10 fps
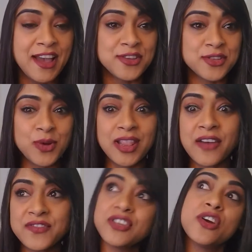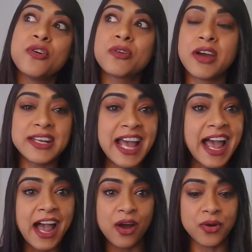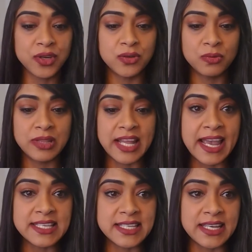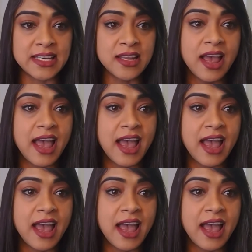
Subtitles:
So would love to know kind of how you landed